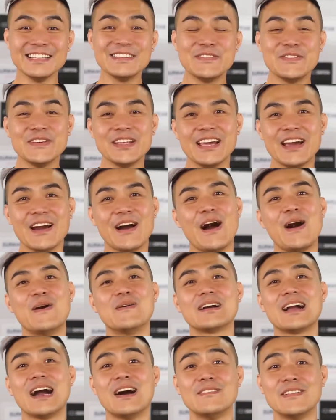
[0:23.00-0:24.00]
this video,
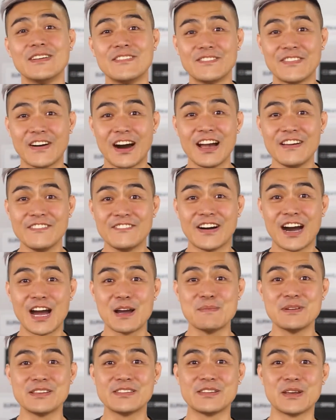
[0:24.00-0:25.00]
I'll cover 5
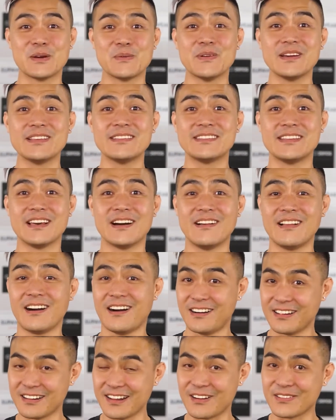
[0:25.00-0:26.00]
fibers that we sell
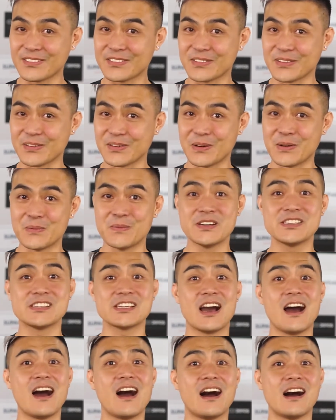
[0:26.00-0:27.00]
on our store,
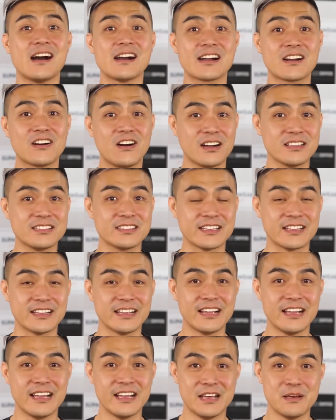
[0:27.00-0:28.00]
which are
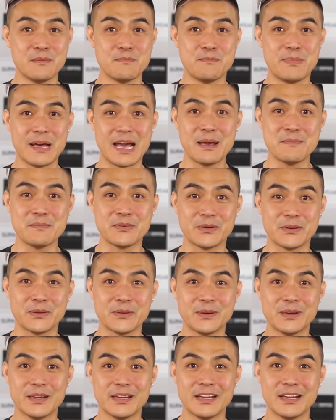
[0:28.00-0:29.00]
cotton,
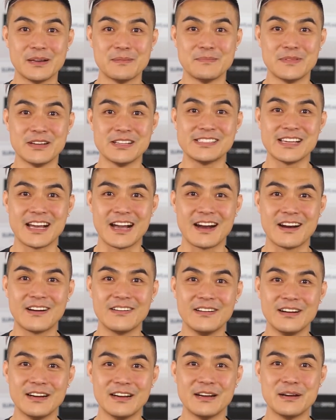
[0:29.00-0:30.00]
bamboo,
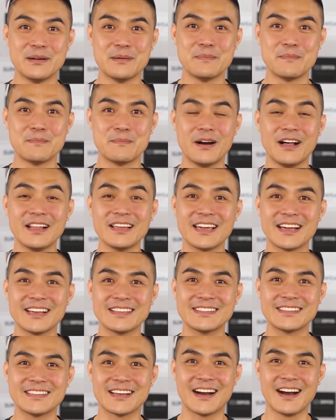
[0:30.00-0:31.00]
modal,
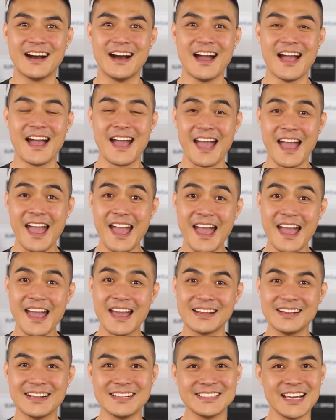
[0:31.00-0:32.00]
polyester,
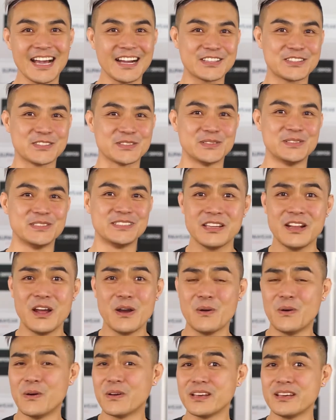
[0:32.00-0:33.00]
and tactile. You
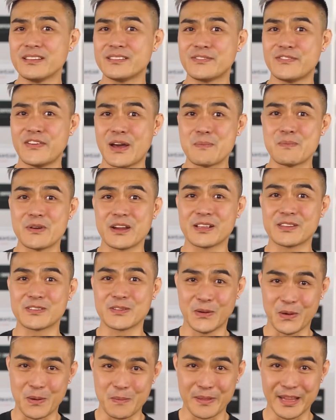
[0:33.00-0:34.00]
know, all these fabrics
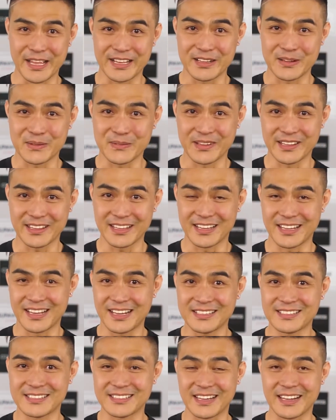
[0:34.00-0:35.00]
are all blended with
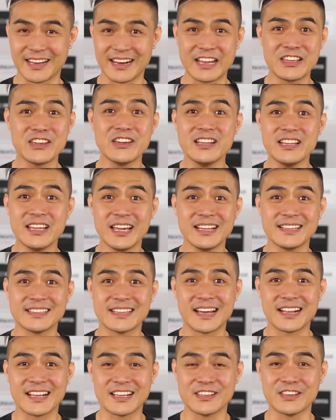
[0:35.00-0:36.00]
elastane, and you need
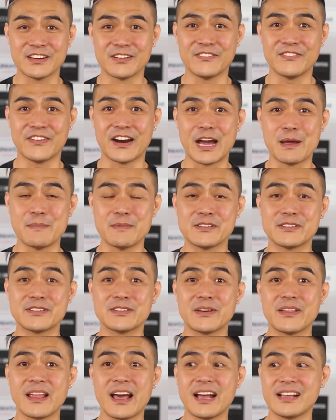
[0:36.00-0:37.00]
that in your fibers
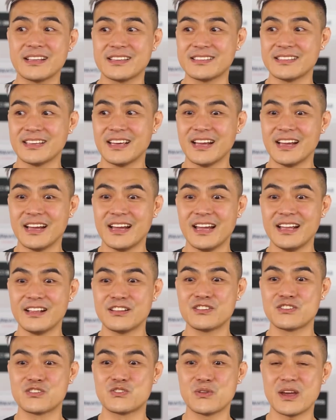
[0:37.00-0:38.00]
so that
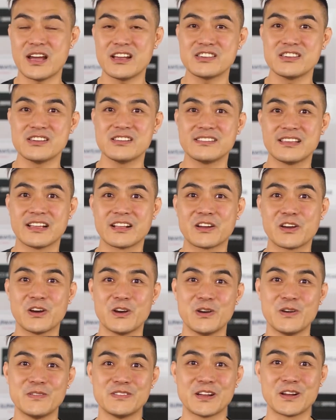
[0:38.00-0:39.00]
it stretches and
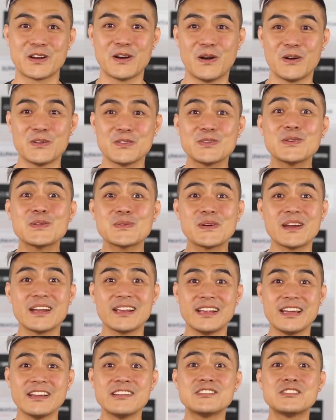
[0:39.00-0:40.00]
curves and contours where
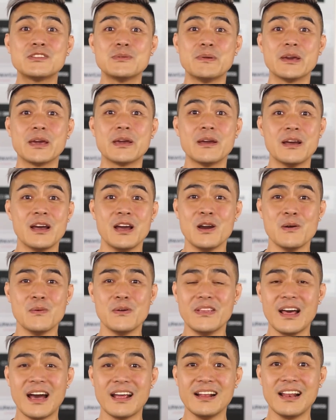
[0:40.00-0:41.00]
it needs to be.
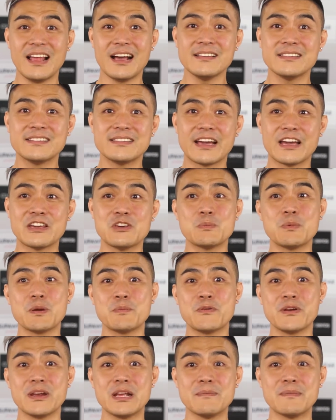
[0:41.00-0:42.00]
Without elastane, you'll be
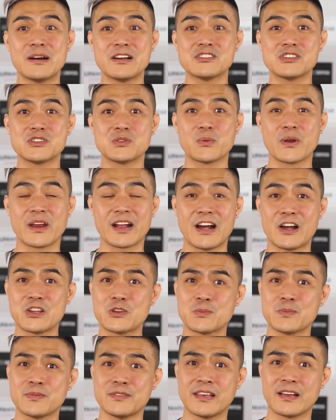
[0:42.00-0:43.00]
pretty much just wearing
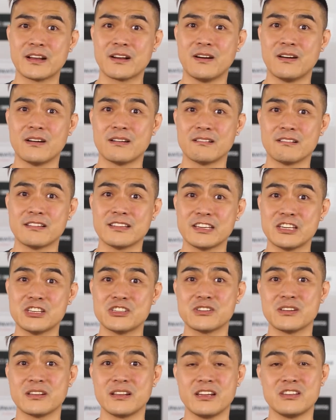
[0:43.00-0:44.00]
100% cotton
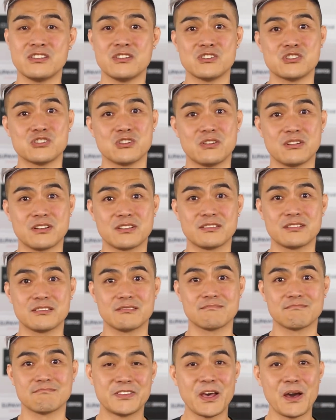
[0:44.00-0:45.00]
t-shirt in your
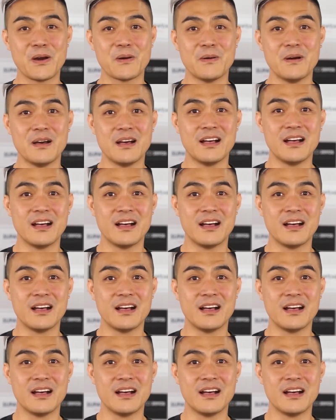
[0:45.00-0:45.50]
jocks. So,